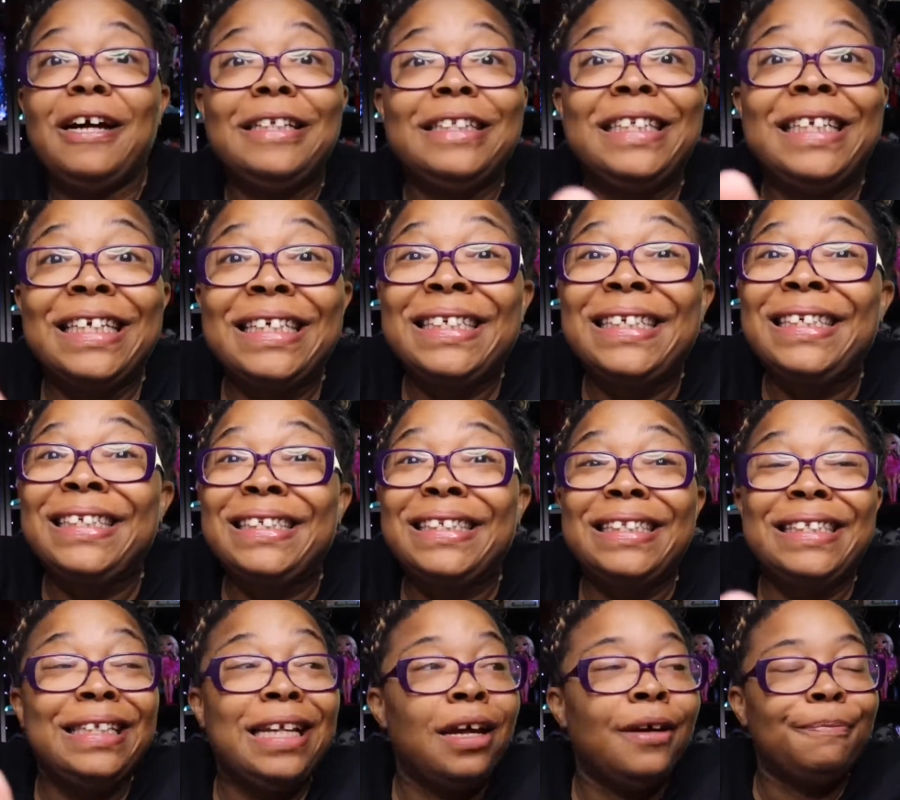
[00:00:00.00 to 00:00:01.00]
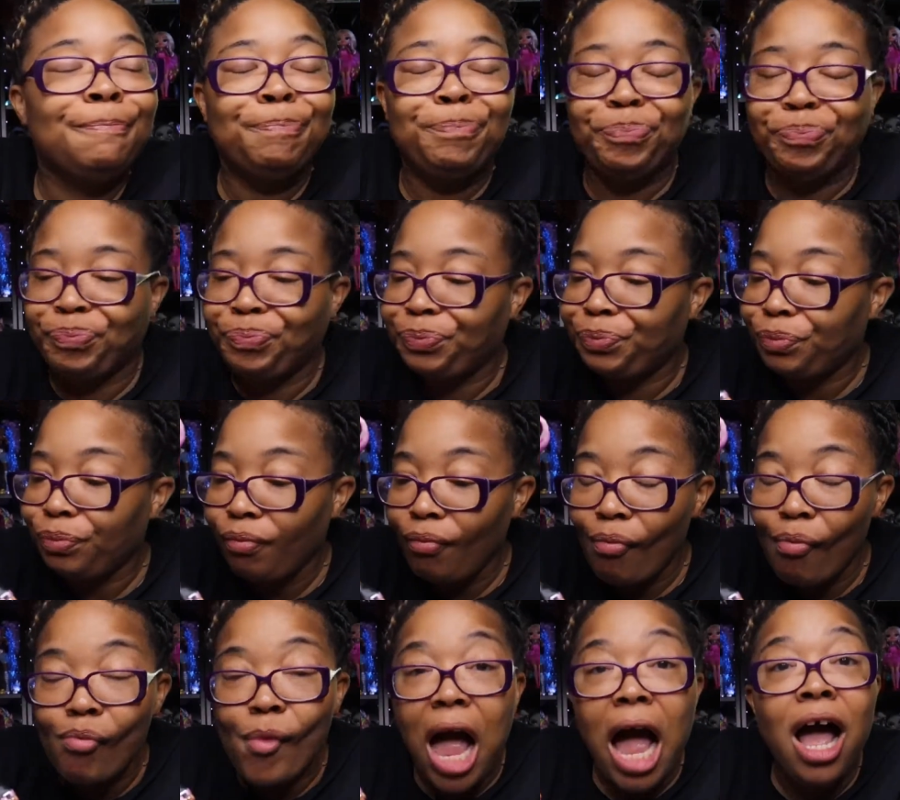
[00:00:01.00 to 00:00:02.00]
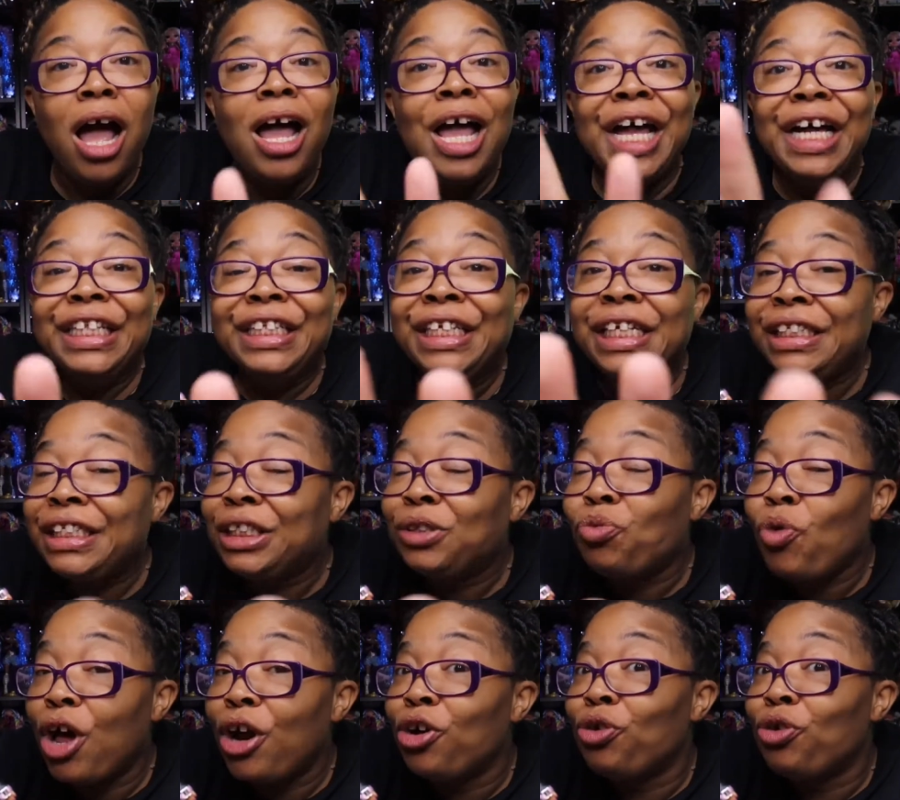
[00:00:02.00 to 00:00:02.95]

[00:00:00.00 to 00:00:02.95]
This is one